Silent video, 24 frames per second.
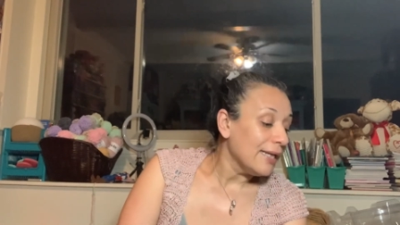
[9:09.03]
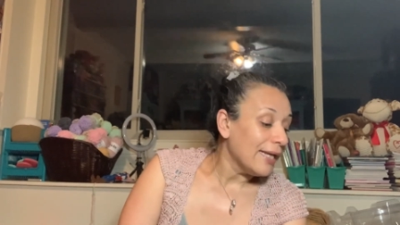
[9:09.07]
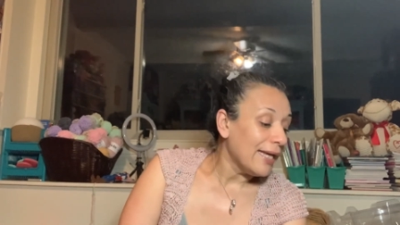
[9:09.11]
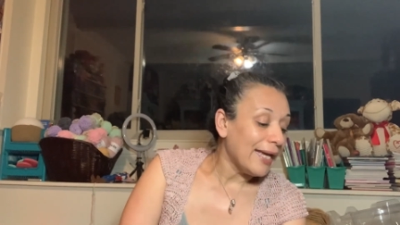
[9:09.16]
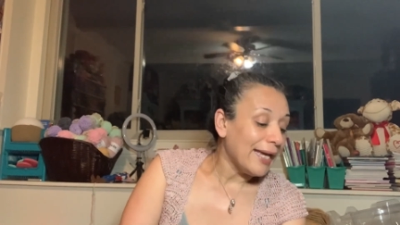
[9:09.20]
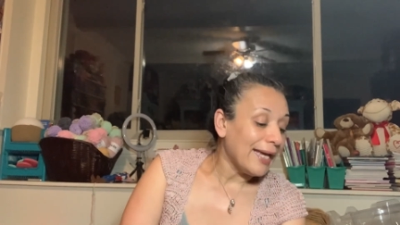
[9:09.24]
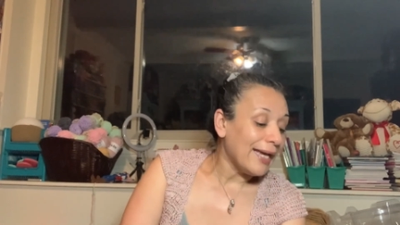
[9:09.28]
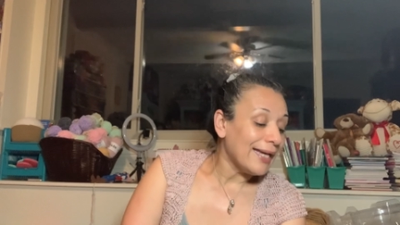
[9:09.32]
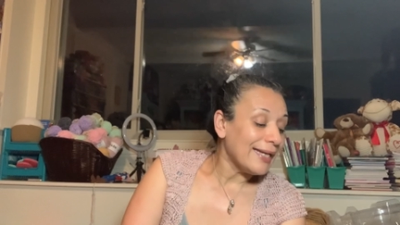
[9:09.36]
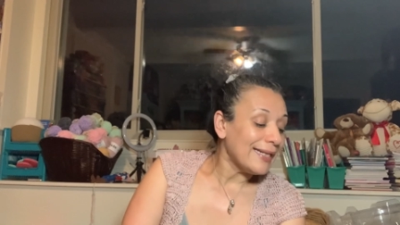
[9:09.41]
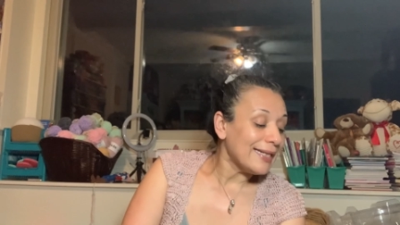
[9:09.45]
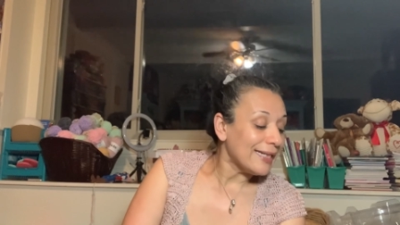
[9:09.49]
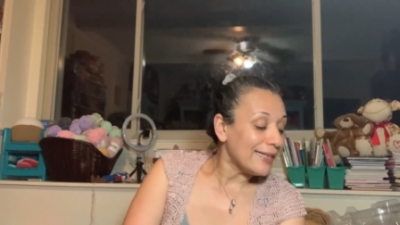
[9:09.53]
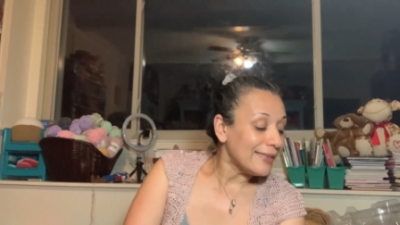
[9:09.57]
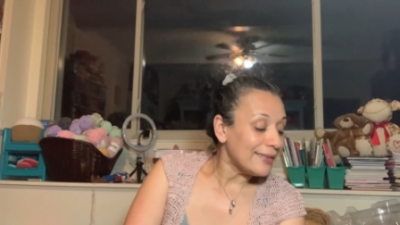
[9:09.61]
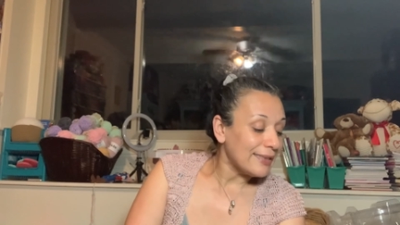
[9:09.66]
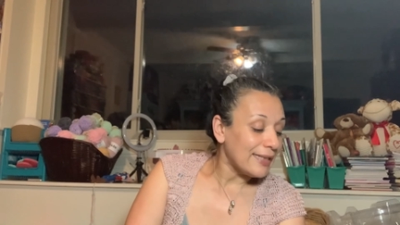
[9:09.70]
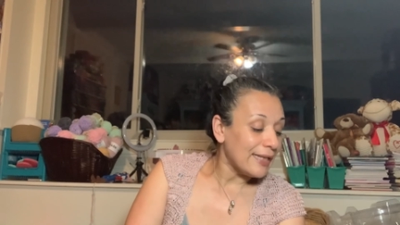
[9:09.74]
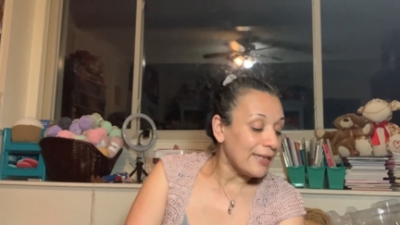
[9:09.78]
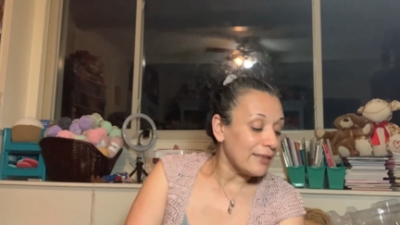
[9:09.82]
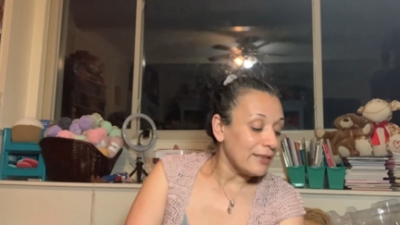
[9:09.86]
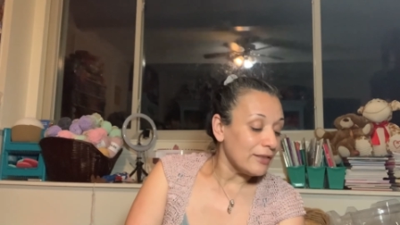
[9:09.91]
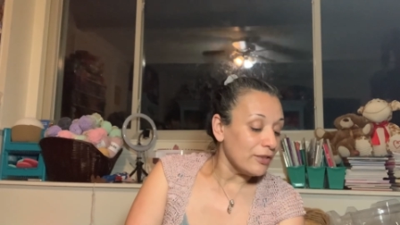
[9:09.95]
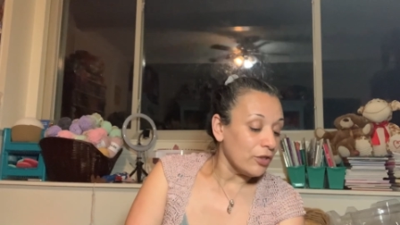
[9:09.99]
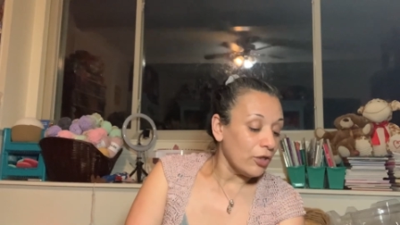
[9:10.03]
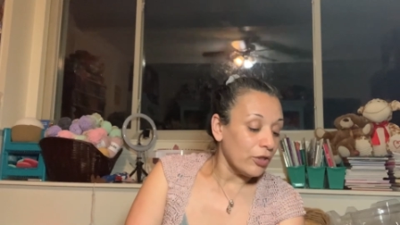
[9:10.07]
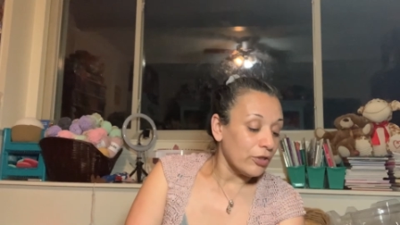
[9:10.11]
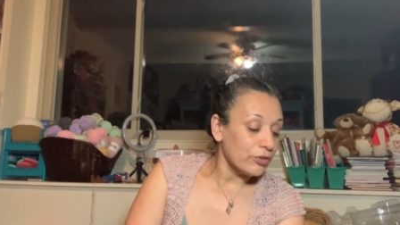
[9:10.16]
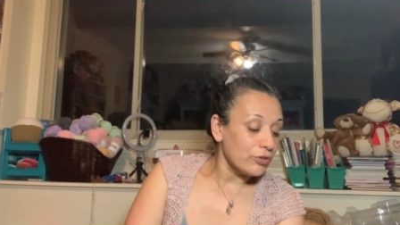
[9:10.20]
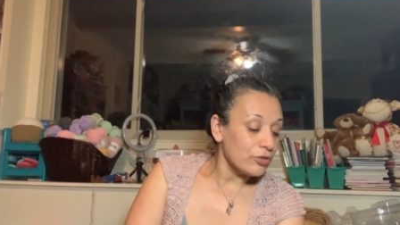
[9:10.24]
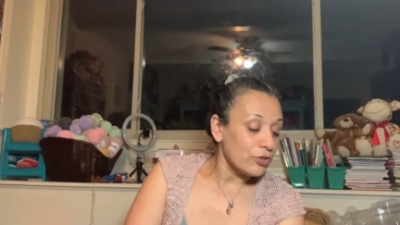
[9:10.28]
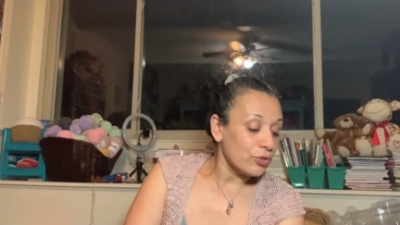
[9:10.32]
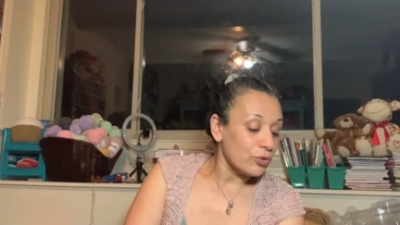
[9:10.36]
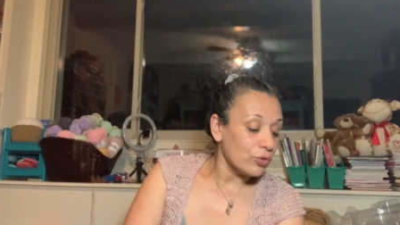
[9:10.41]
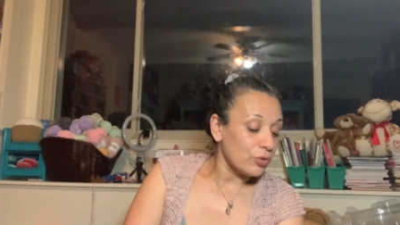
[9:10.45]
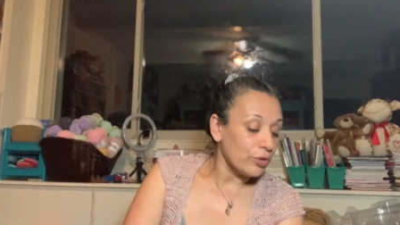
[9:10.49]
and at that yarn
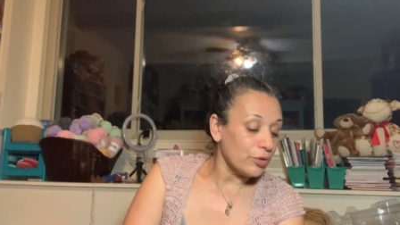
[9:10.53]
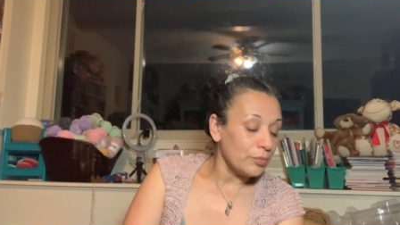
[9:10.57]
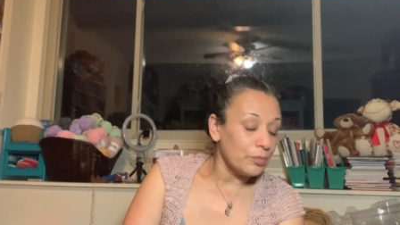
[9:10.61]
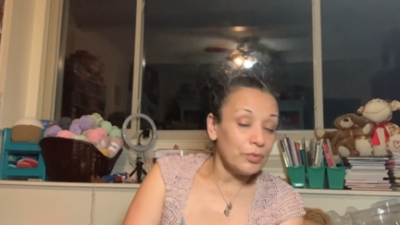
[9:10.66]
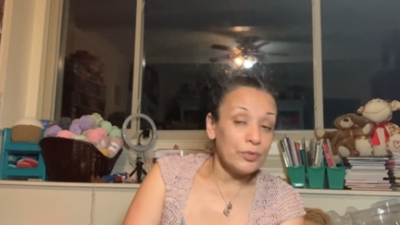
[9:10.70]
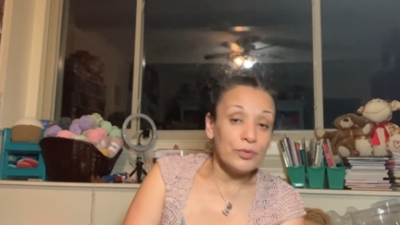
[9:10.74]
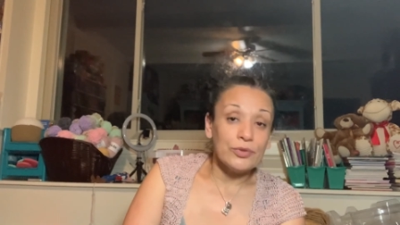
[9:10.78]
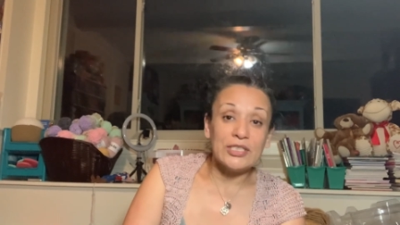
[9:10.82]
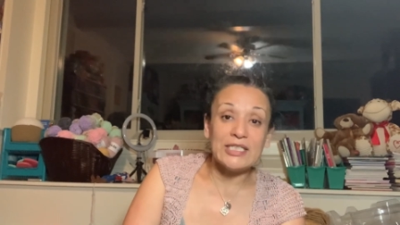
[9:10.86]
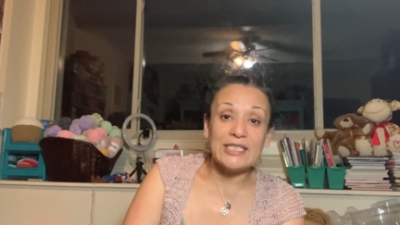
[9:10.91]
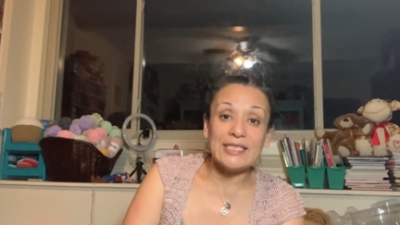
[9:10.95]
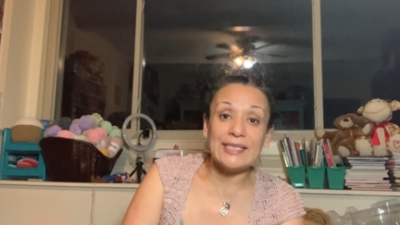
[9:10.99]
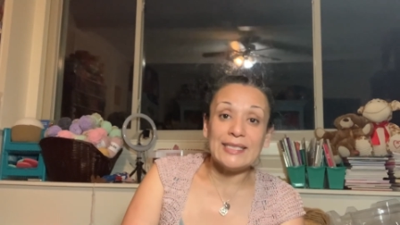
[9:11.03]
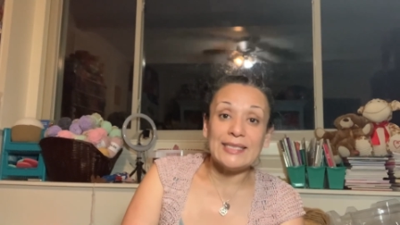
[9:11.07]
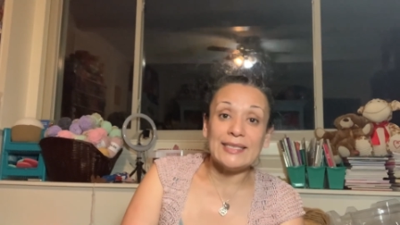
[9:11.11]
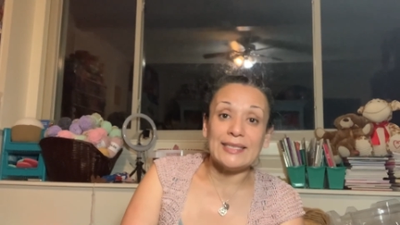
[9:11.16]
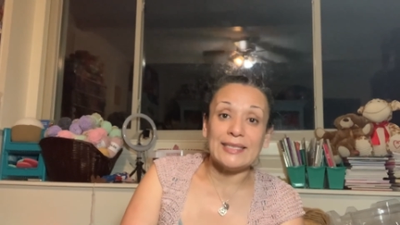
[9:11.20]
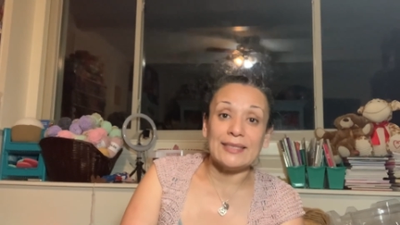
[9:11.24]
store boutique